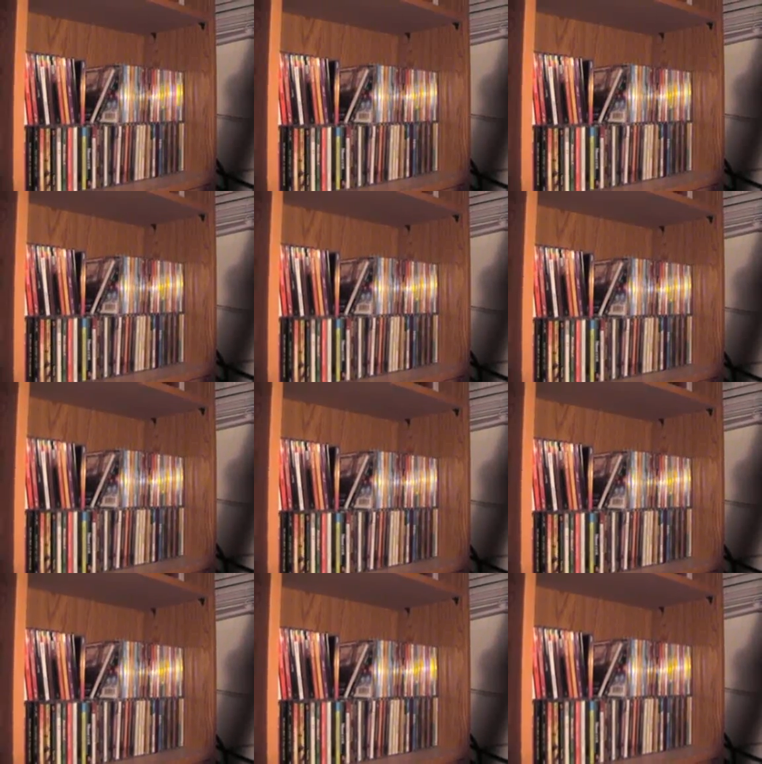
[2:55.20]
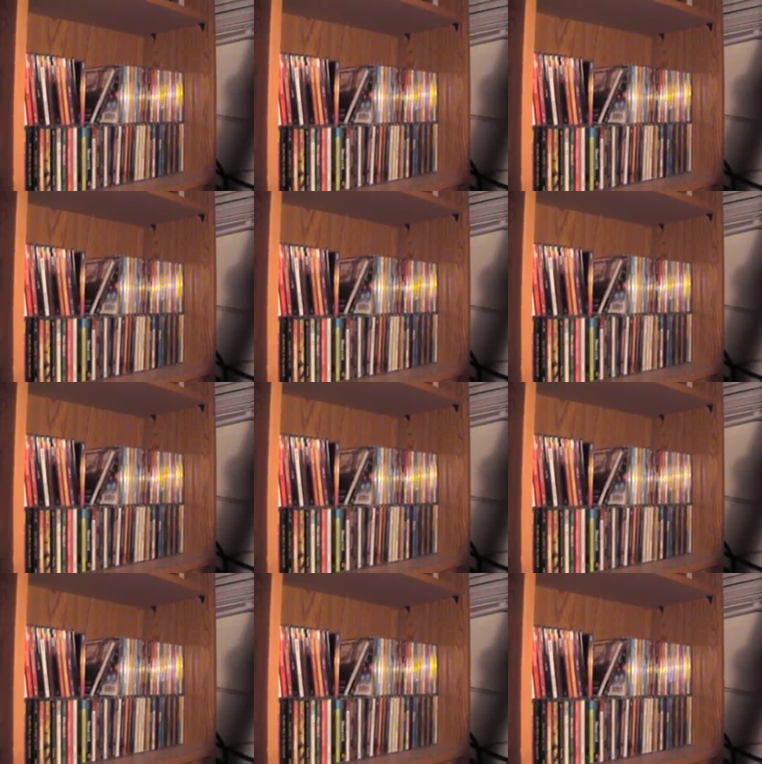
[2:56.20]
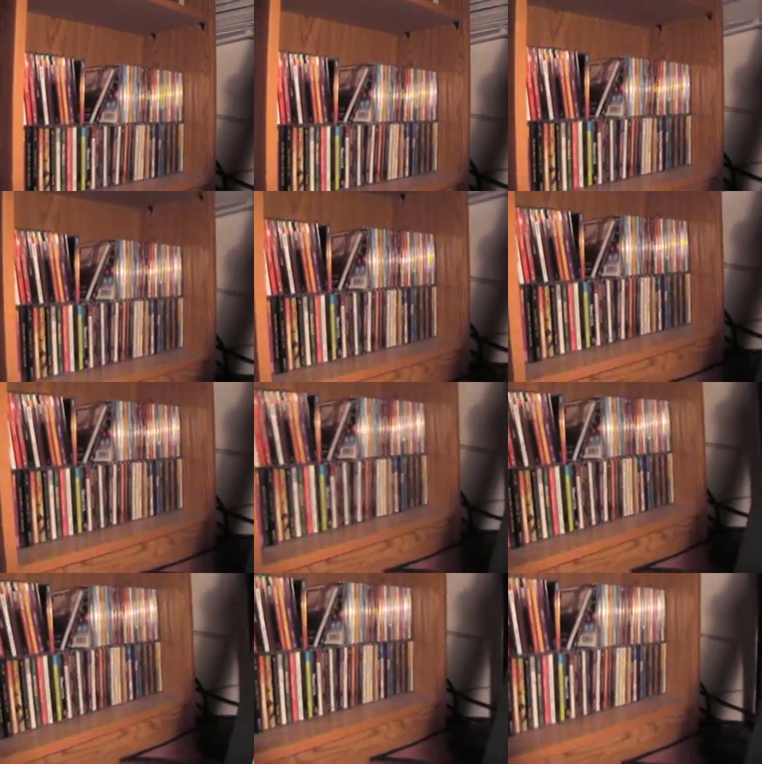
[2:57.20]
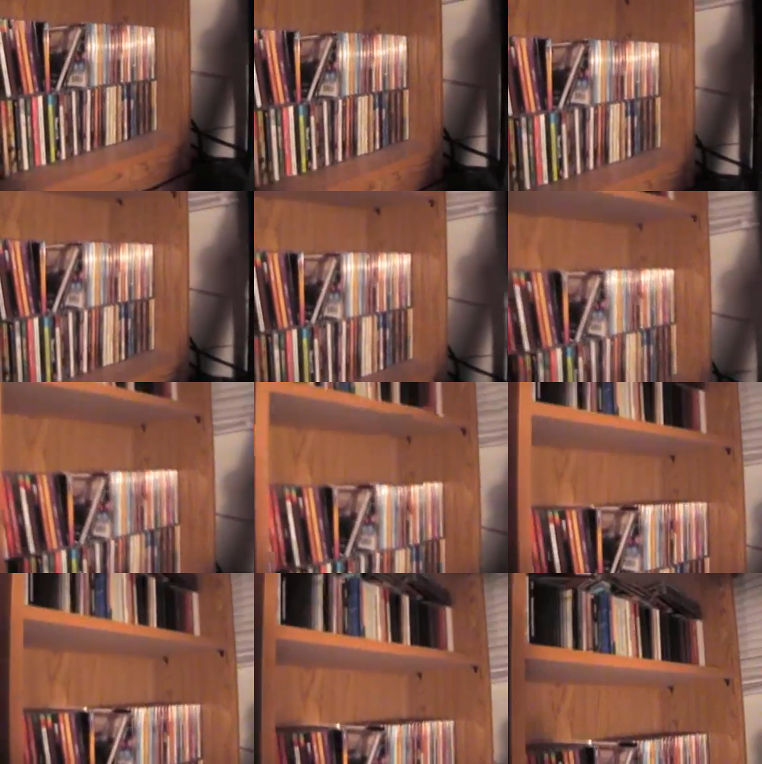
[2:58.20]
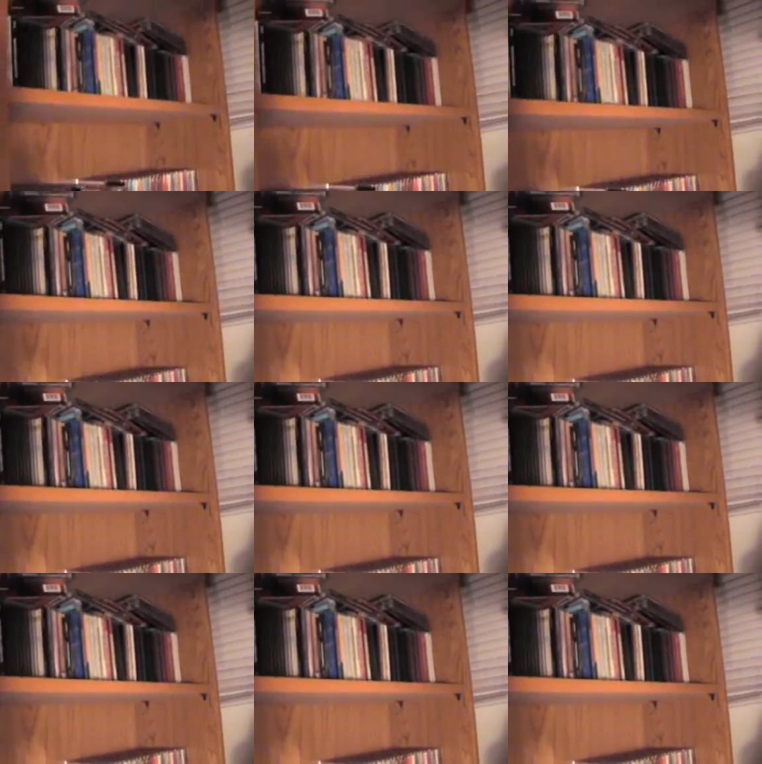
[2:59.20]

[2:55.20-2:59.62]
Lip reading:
(no speaker visible)